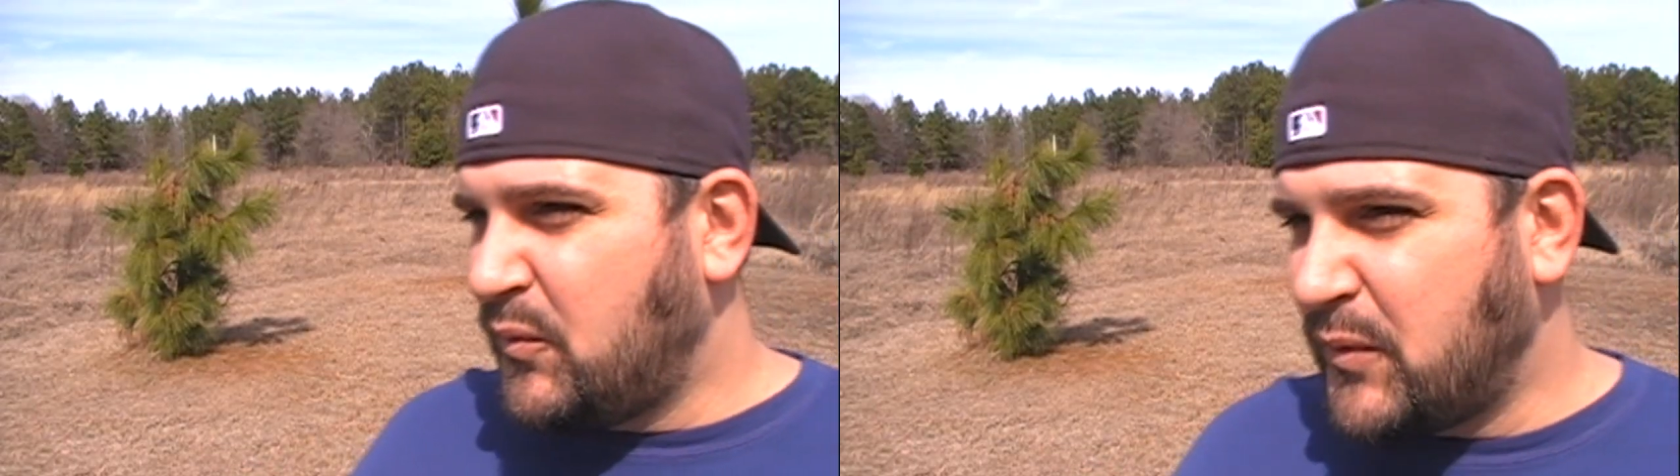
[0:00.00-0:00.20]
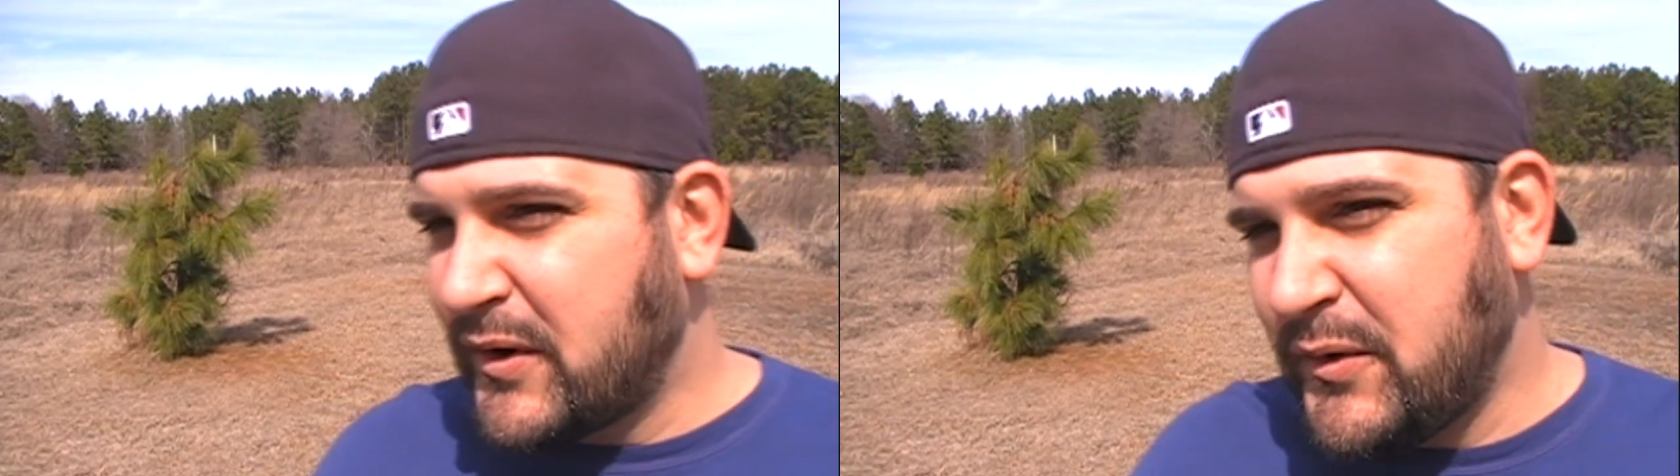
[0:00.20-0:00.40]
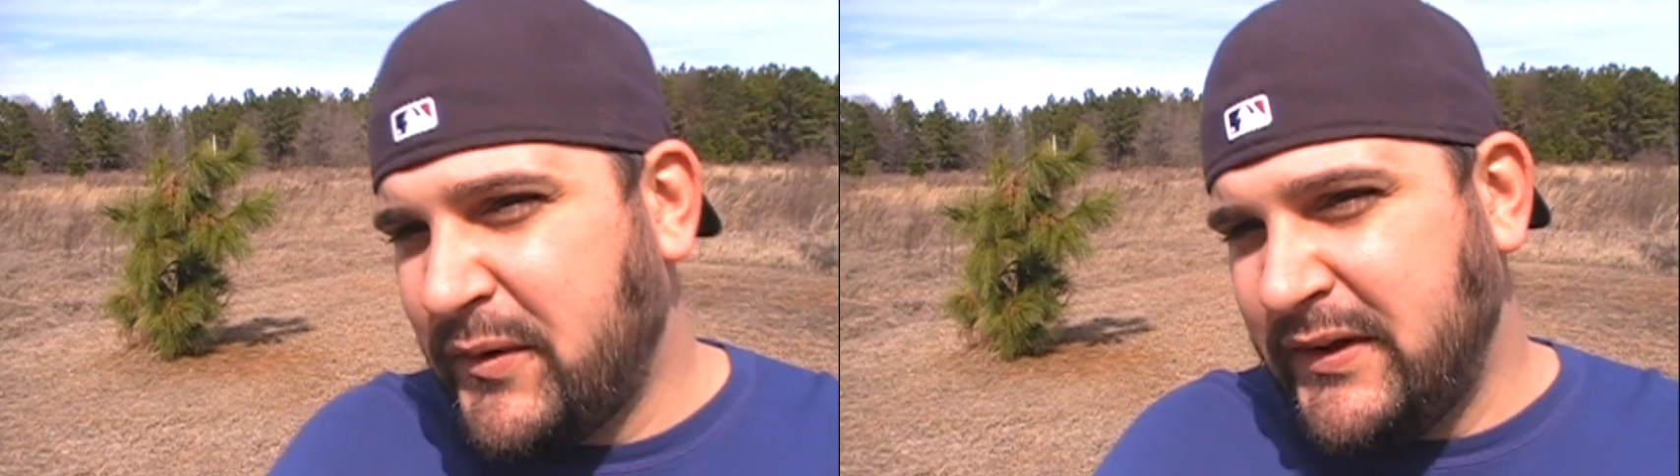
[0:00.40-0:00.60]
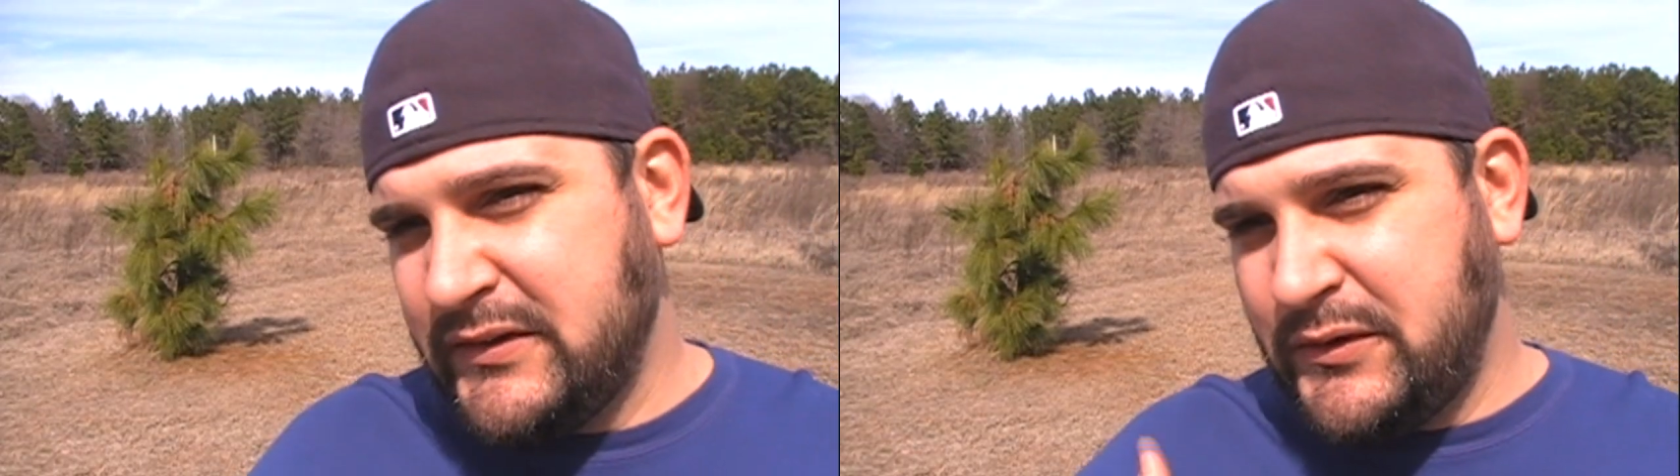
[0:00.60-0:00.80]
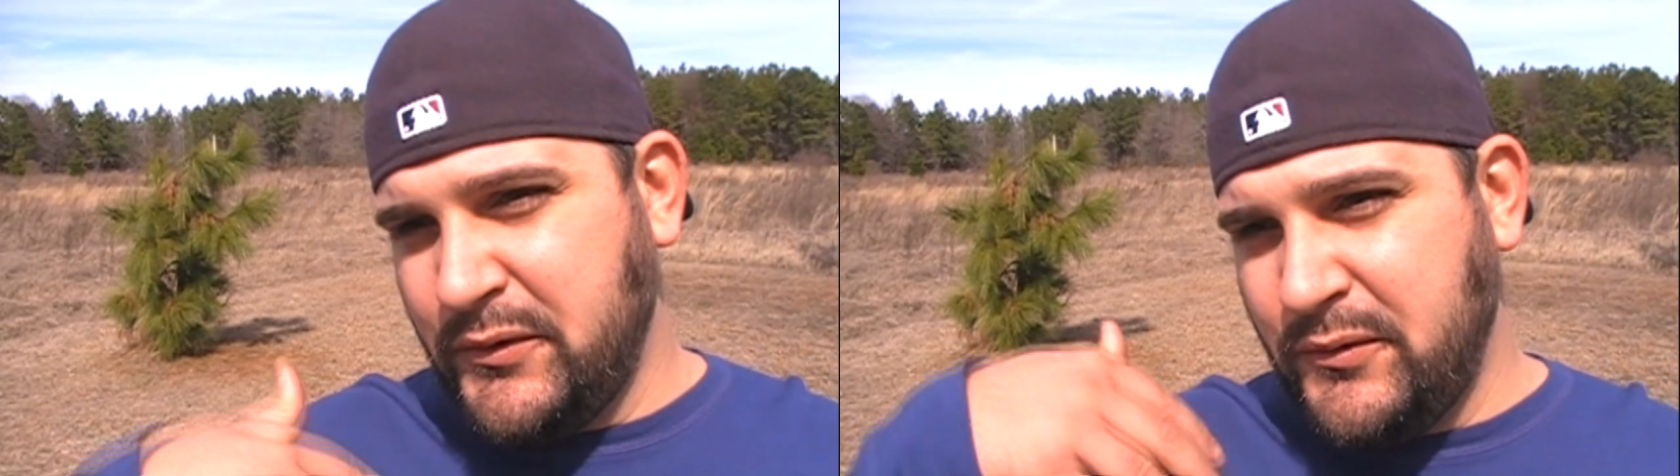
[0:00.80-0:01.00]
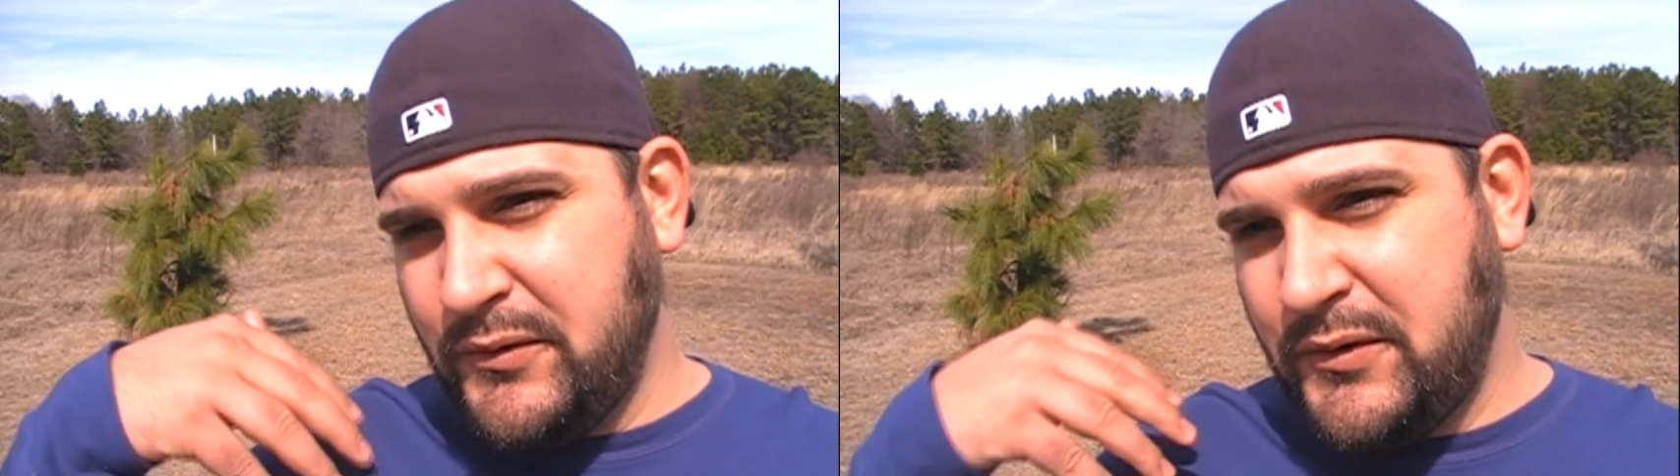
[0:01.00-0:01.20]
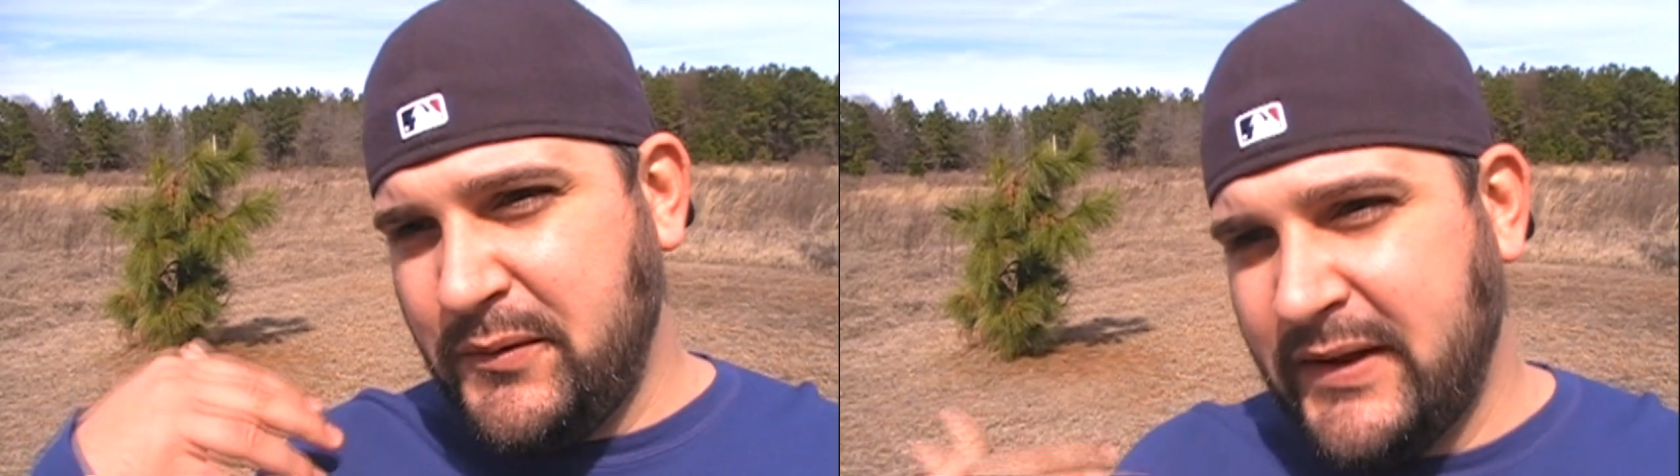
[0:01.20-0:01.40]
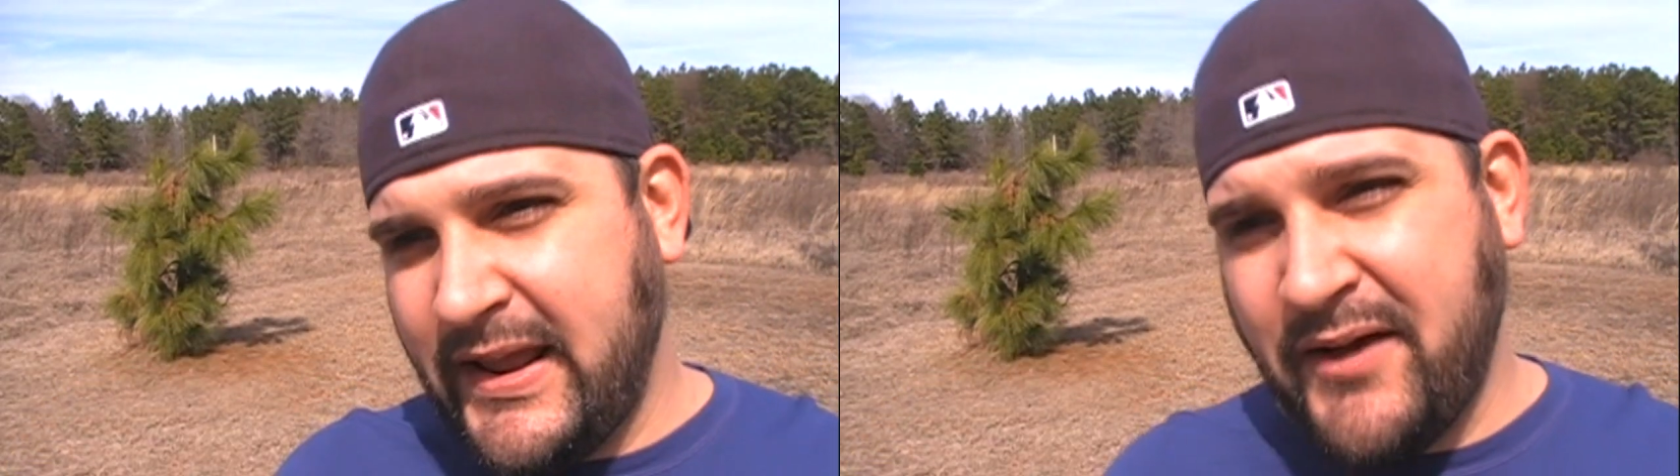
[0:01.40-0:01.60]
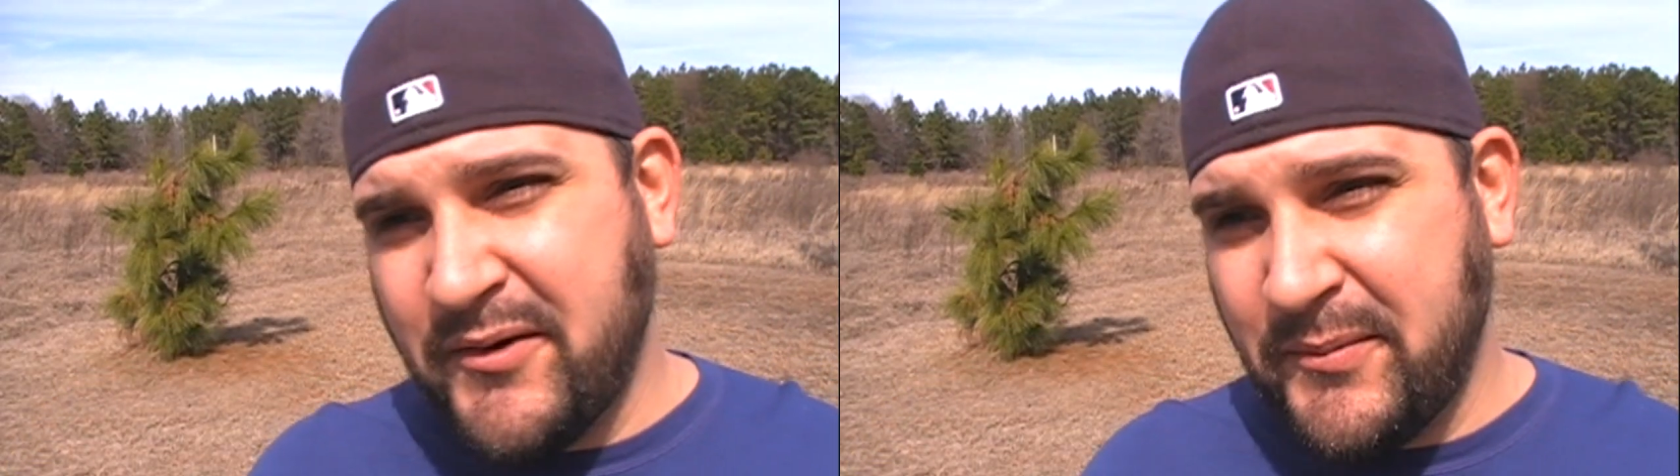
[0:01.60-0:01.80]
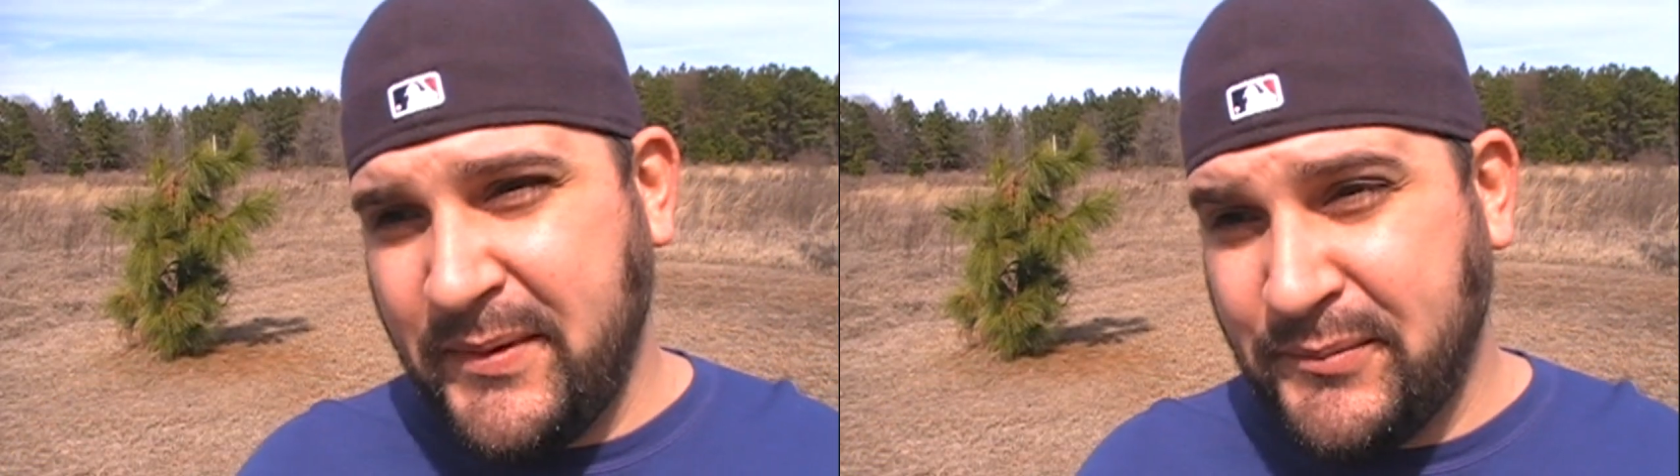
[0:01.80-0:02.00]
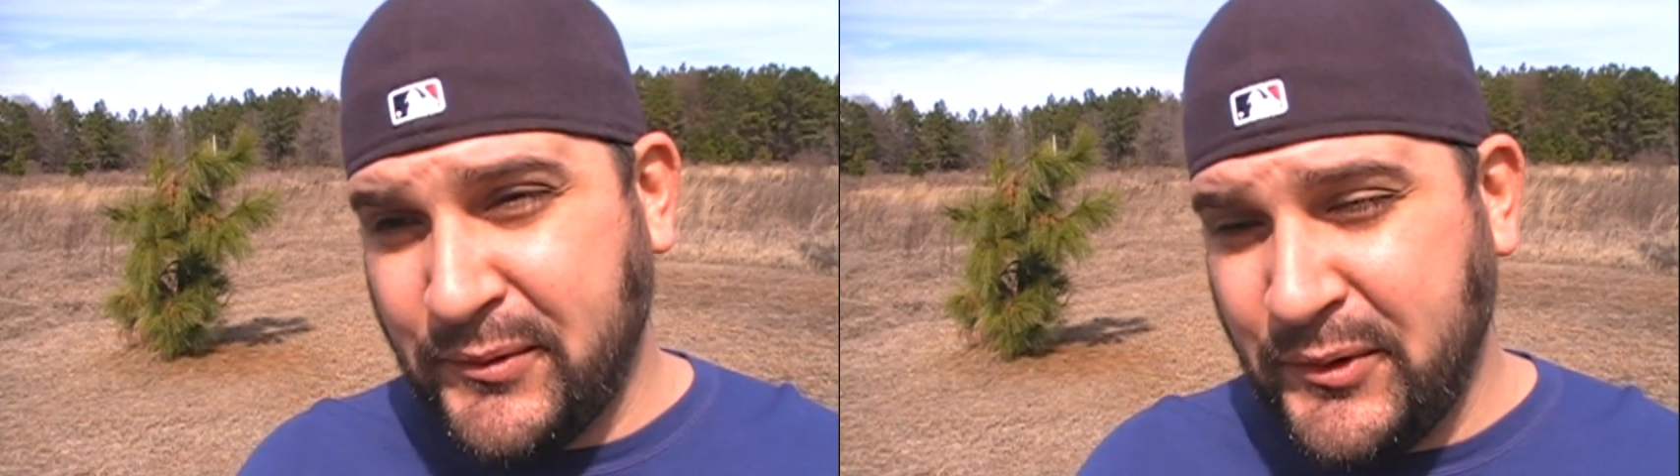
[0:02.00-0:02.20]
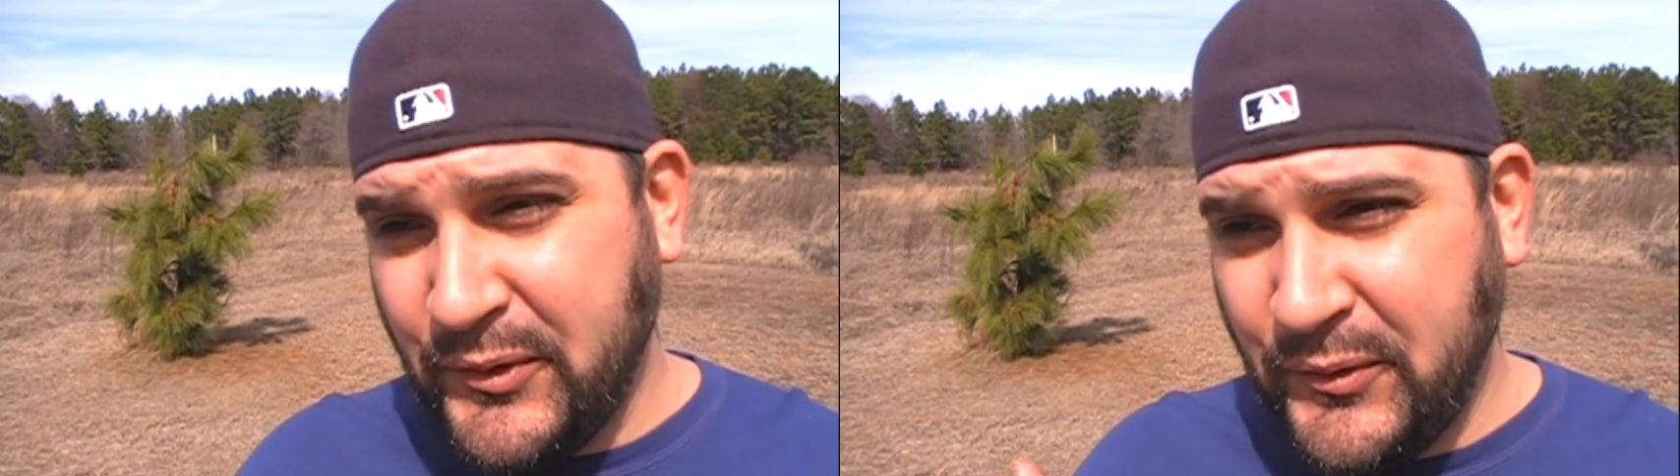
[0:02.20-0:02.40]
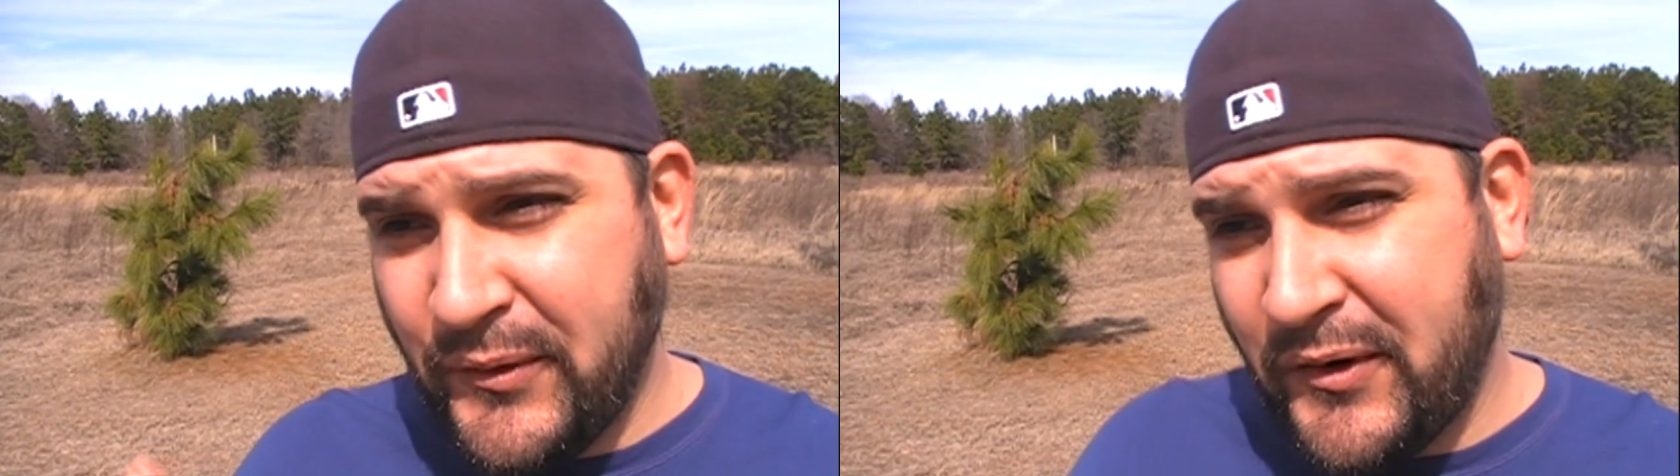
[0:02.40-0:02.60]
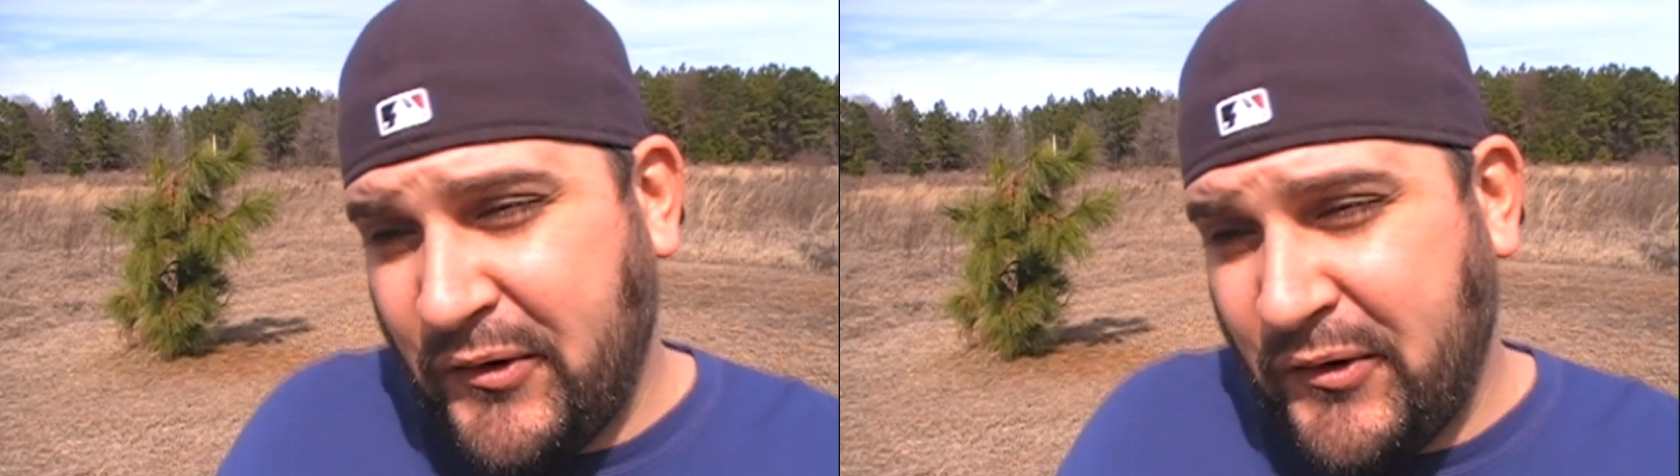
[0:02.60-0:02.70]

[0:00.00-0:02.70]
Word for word: We're going to, to encounter people who